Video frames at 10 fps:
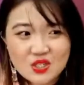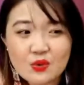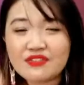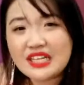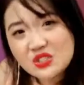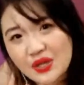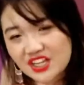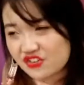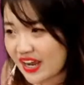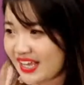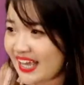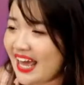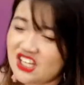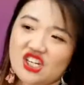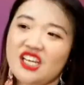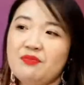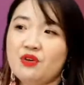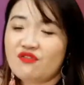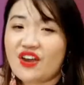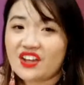So with these two extract, it can actually
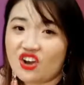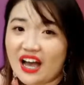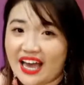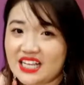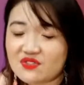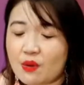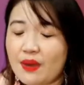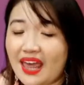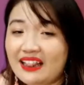prevent your eyes from